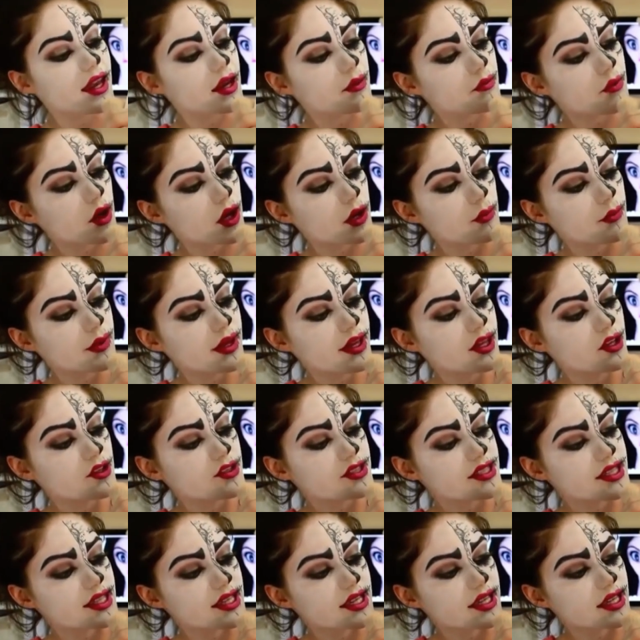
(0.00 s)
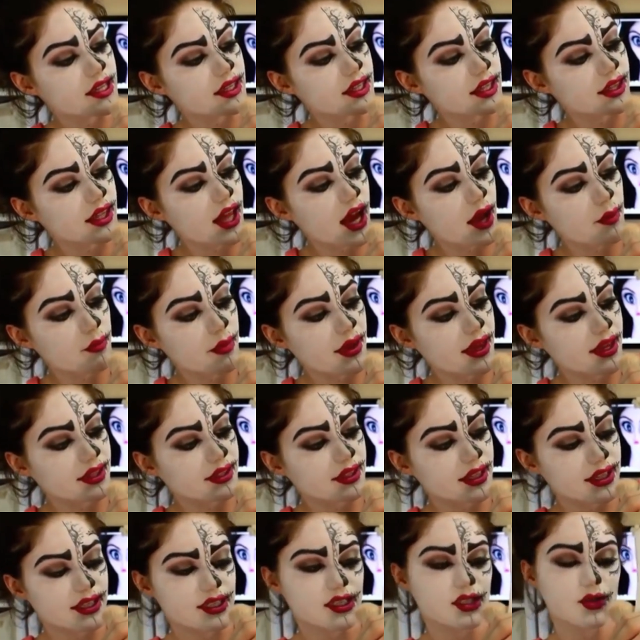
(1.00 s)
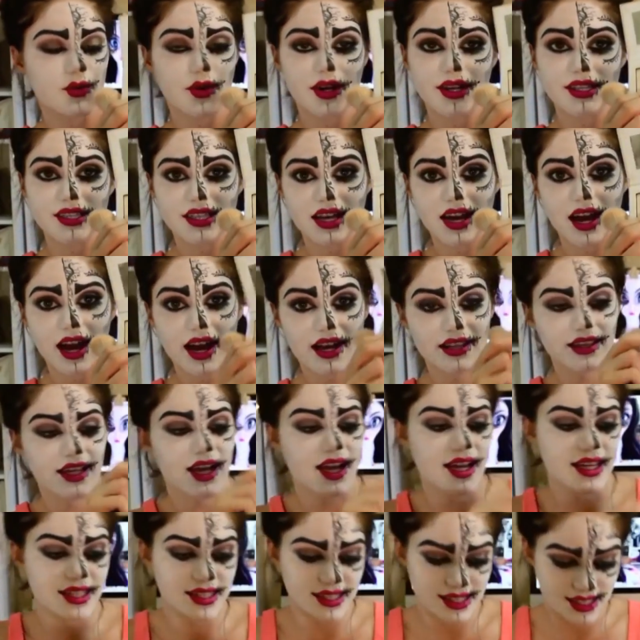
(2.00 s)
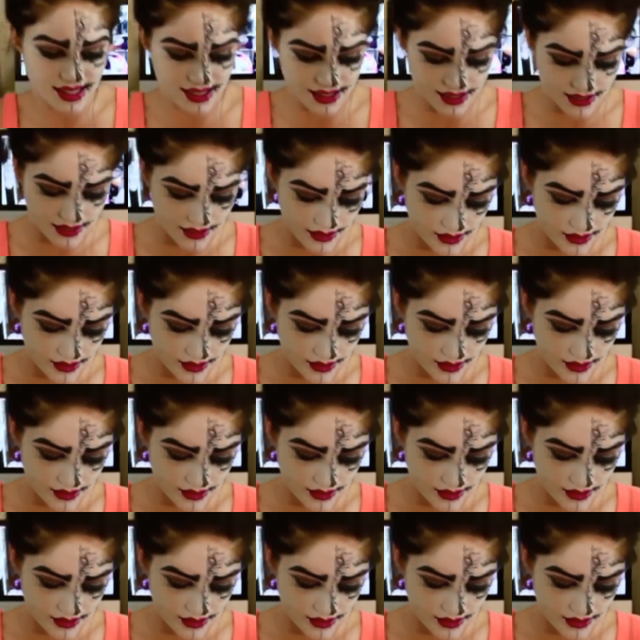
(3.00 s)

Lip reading: and I'm going to be using the light pink next to it as a highlight.